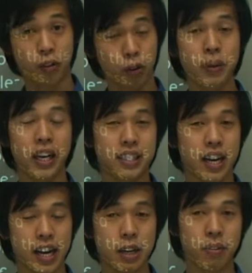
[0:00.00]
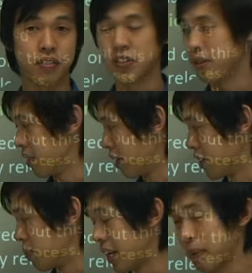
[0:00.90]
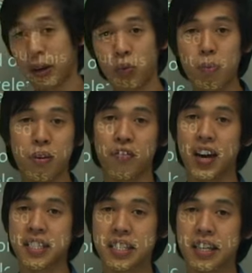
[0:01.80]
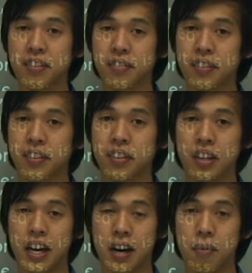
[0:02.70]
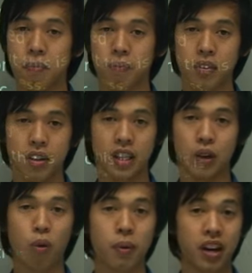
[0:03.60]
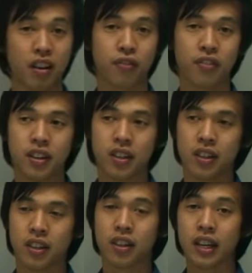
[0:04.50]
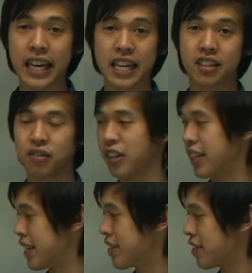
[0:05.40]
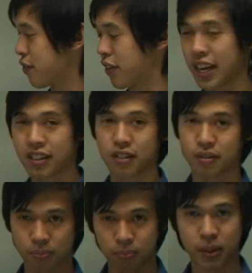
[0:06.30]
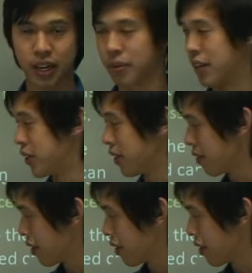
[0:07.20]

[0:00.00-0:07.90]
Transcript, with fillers: will be a tiny bit of, of spitting, but it won't be fast enough. Um, there won't be enough heat released for that to become an issue.